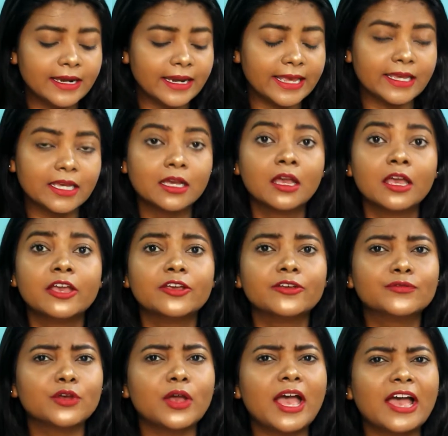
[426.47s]
Like
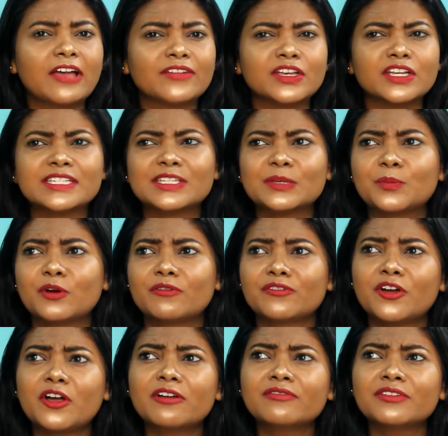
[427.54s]
if you're having a sip of
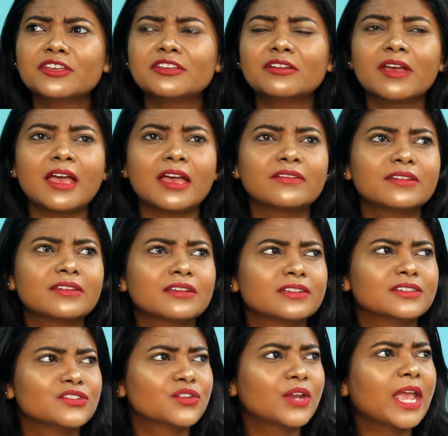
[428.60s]
coffee, you're having
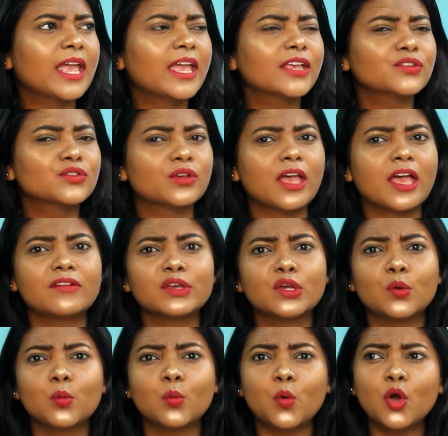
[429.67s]
a drinks, you're having
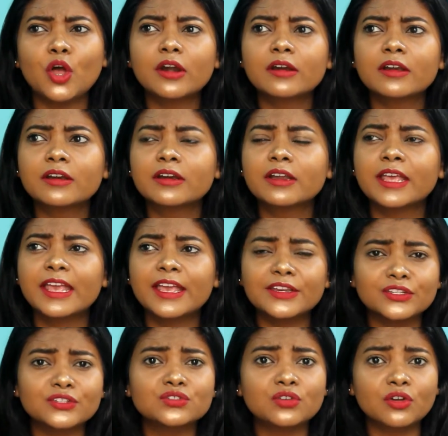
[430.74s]
a water,
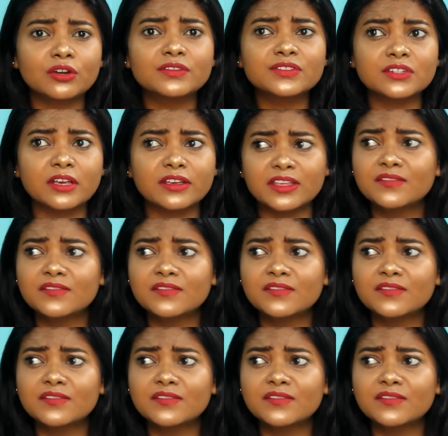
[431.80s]
any sort of stuff.